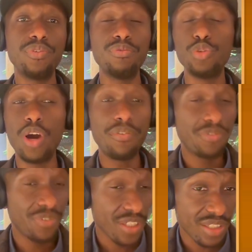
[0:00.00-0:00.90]
You
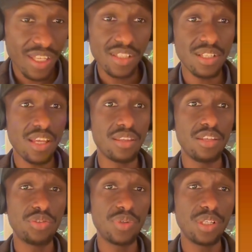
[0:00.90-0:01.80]
have stats like
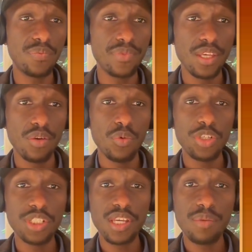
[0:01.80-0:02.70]
this one.
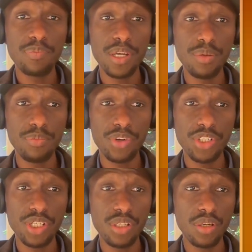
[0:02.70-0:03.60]
Watch time per
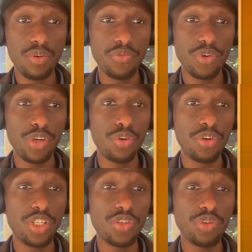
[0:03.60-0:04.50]
impression. For the
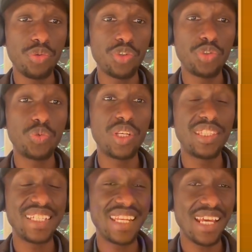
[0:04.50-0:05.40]
original, it was
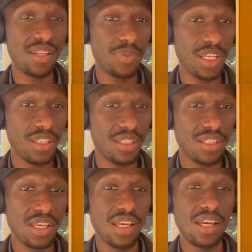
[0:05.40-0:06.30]
29 minutes.
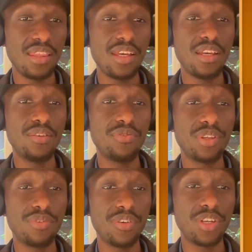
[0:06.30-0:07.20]
And then for
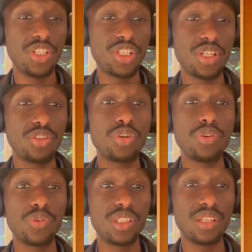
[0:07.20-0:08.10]
the variation,
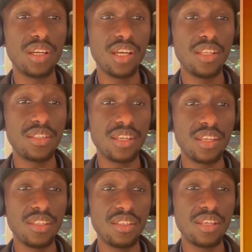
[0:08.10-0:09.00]
29
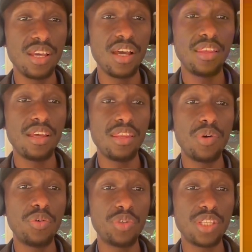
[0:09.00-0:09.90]
seconds. And the other
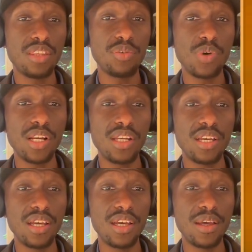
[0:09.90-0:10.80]
one was 31
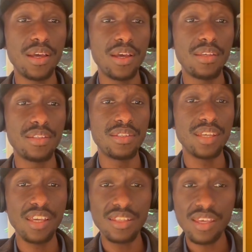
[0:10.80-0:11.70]

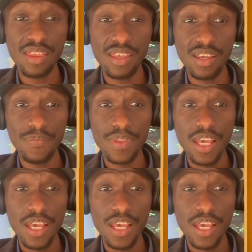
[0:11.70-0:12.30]
seconds, I think.